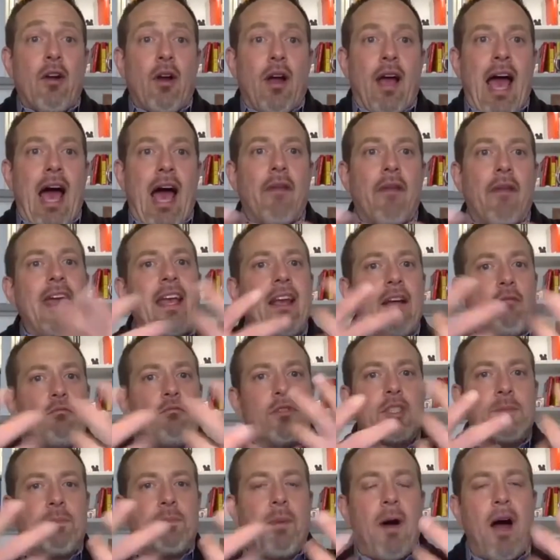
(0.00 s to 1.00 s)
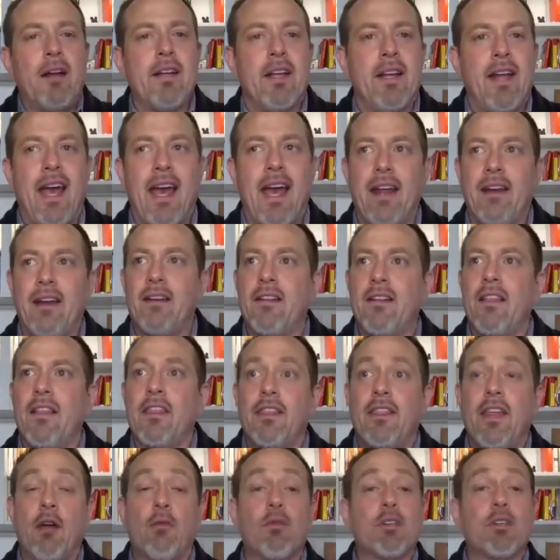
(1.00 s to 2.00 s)
how they responded, and
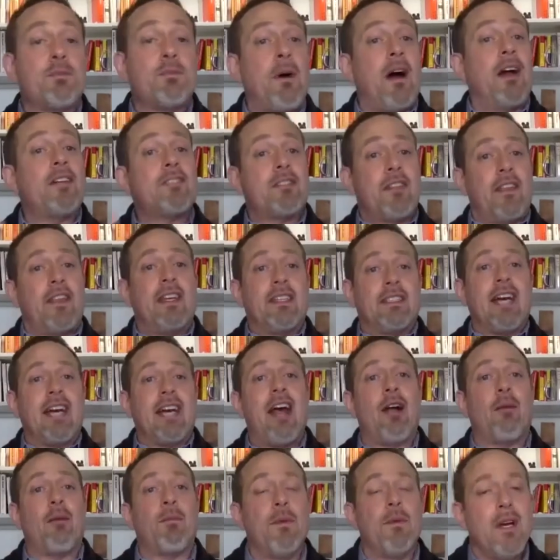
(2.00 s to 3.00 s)
their response to the entire